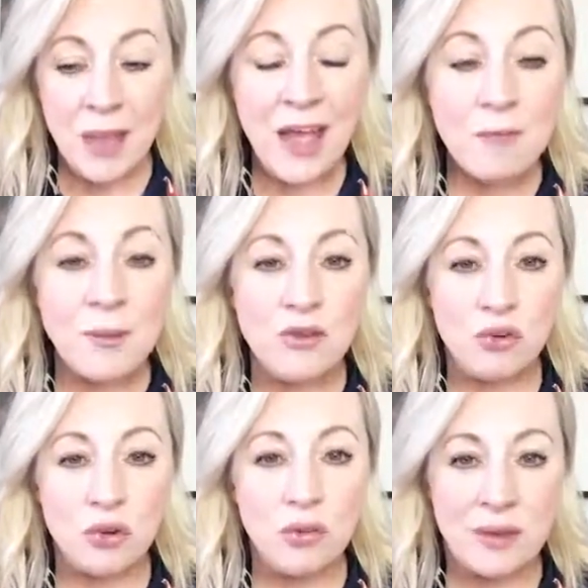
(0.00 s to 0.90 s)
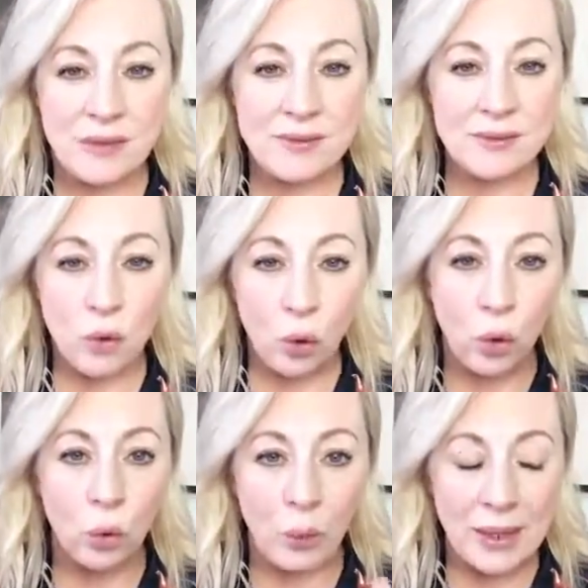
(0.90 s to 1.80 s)
I've been doing this
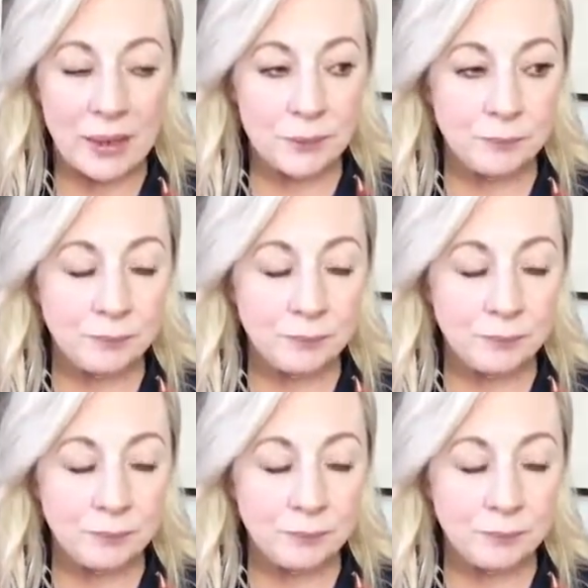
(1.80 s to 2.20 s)
all week.